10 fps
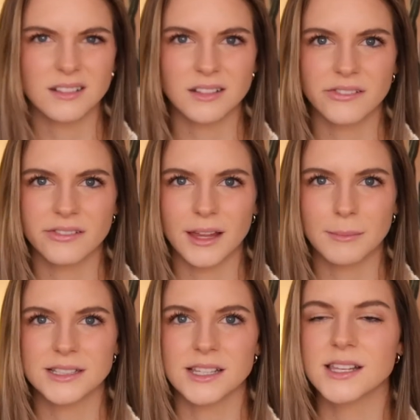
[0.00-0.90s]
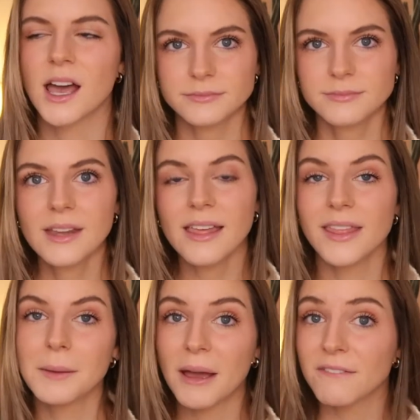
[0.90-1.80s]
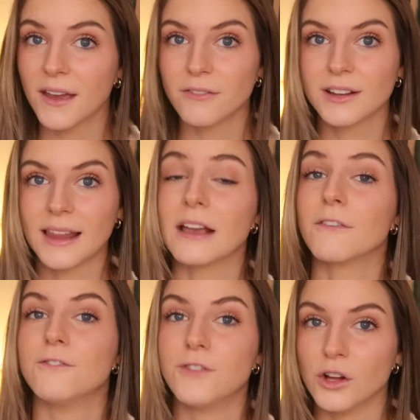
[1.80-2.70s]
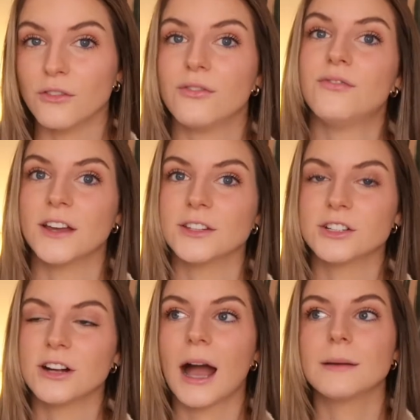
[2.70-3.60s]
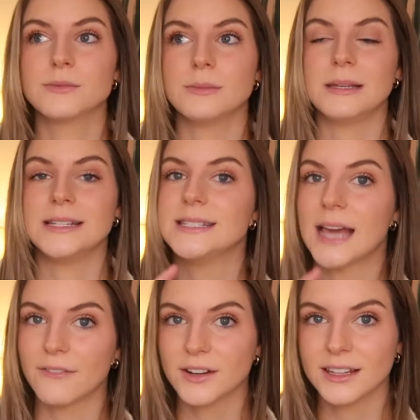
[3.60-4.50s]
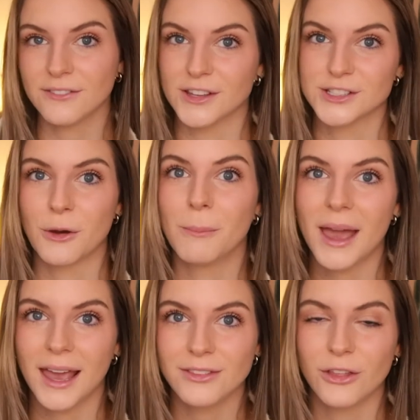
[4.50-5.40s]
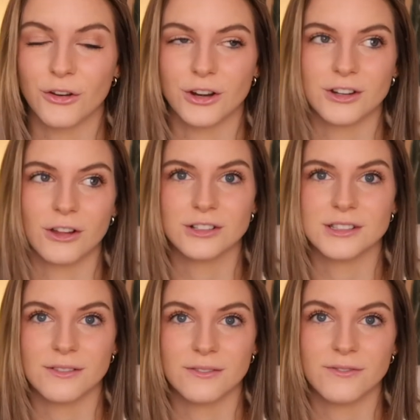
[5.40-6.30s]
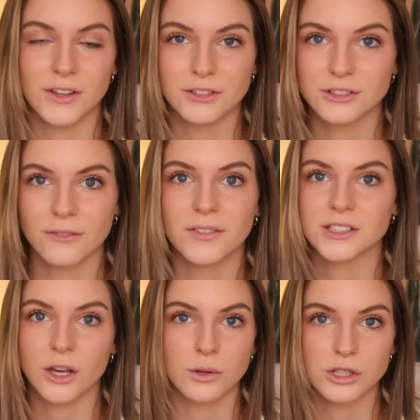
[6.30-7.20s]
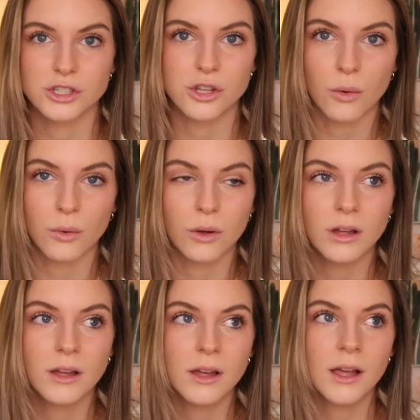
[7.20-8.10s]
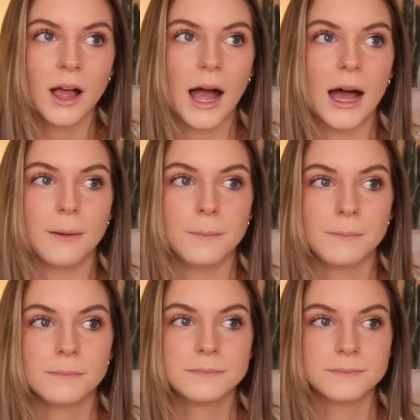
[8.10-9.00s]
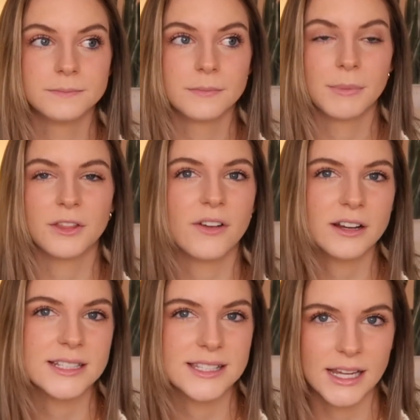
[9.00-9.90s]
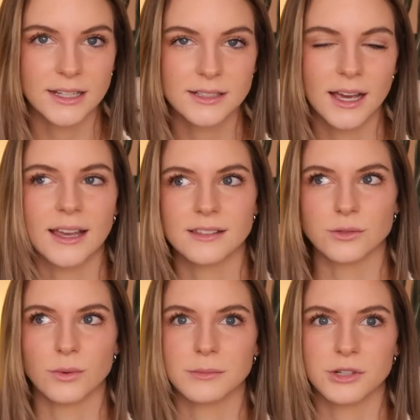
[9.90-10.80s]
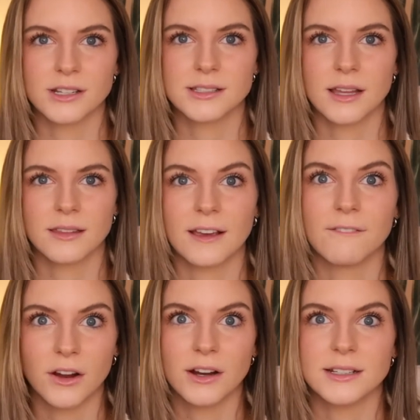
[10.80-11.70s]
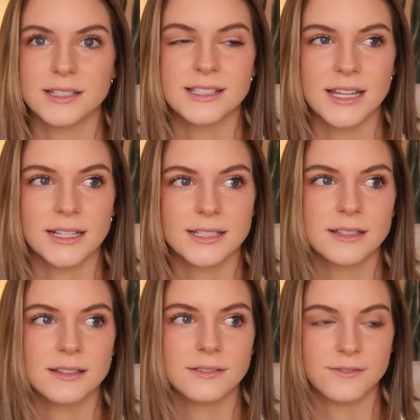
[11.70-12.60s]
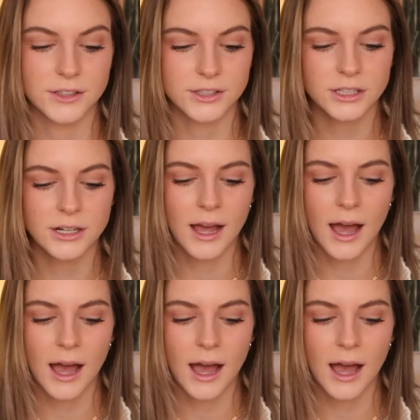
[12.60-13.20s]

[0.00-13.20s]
know if that makes sense. Then my favorite like full filter apps would be definitely Visco. Pay the $30. The filters on Visco are so cool, but they're very distinct, I guess is what I'm trying to say, like a very distinct filter.